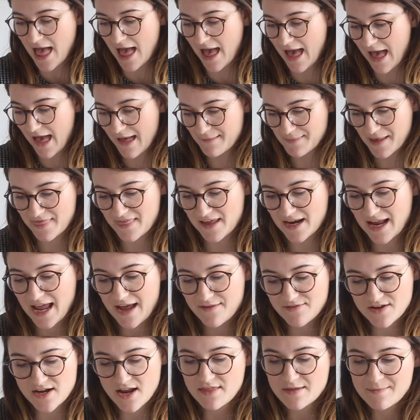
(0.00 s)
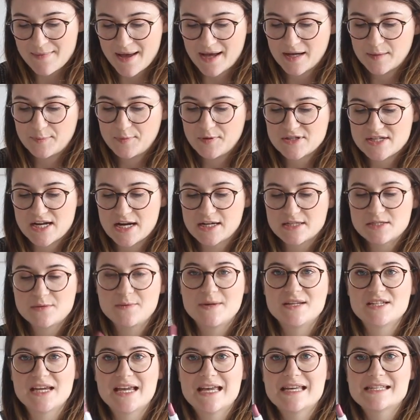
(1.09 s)
And then I have another MAC product,
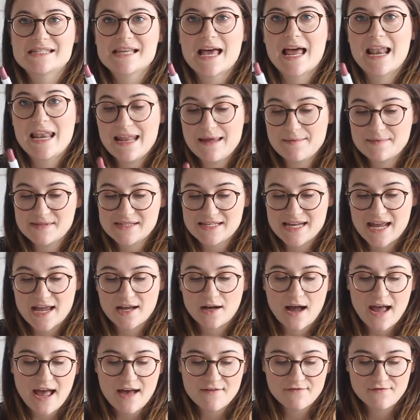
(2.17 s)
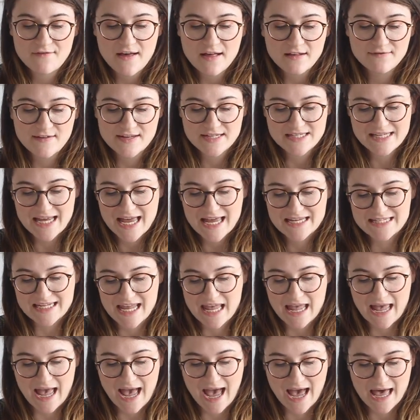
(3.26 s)
which is a lipstick. I have Velvet
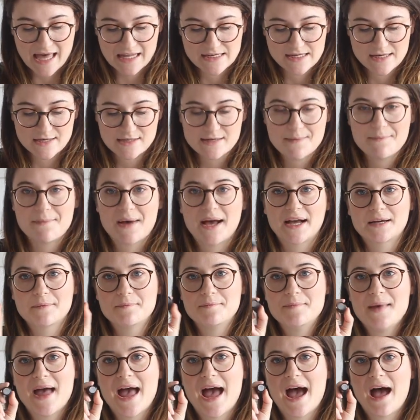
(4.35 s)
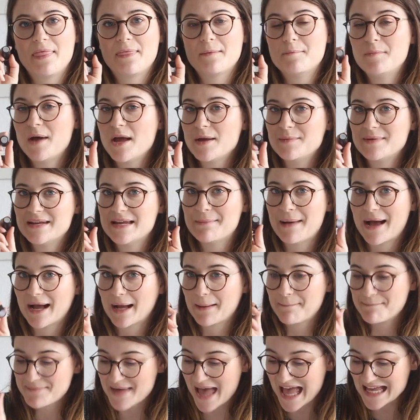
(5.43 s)
Teddy and MAC Mare. At the moment,
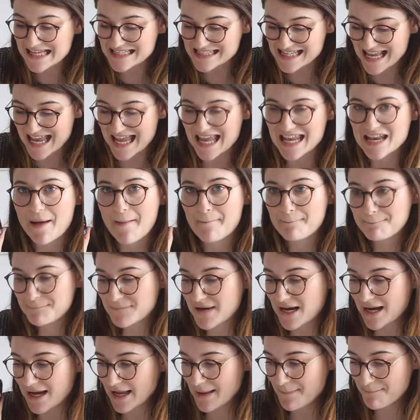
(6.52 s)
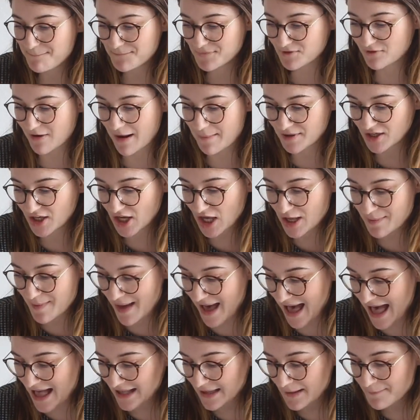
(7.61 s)
MAC Mare is in my grab-and-go
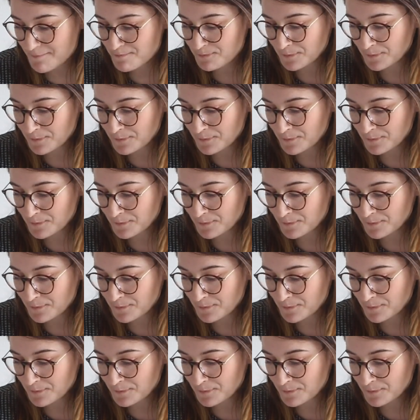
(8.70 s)
bag.